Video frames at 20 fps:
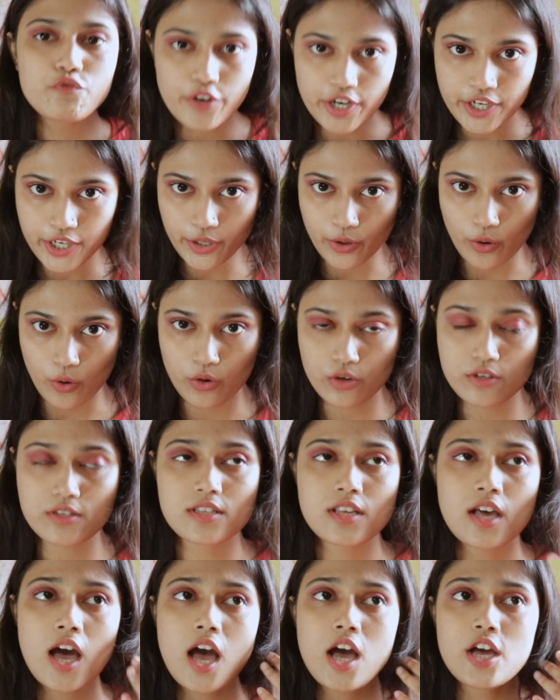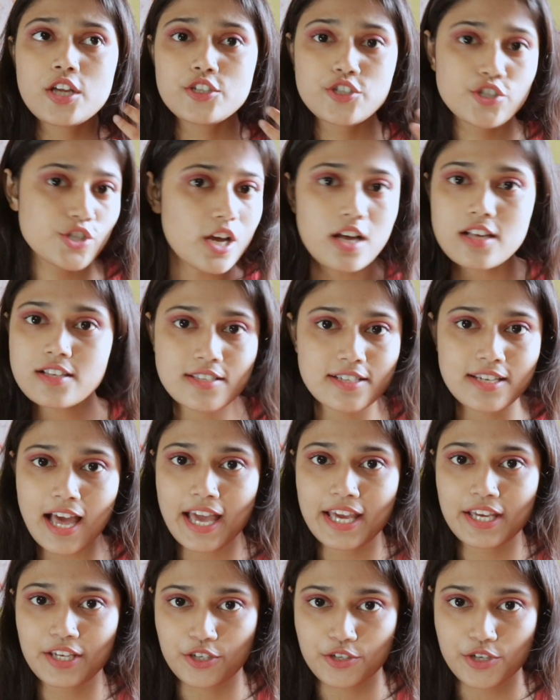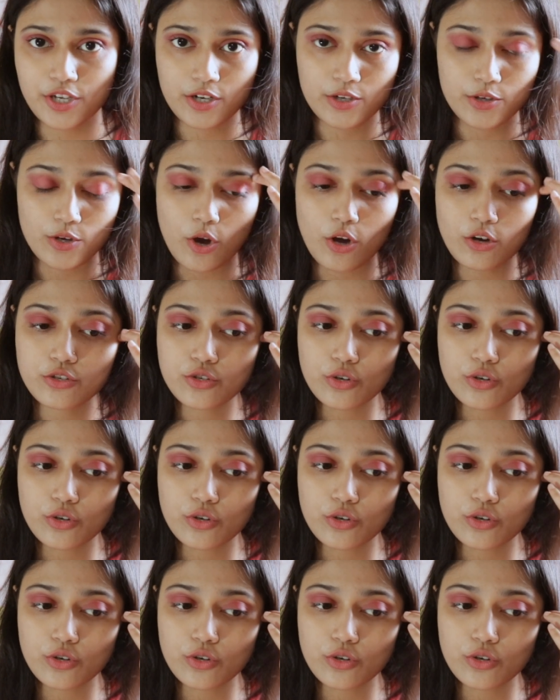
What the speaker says: videos just like TikTok.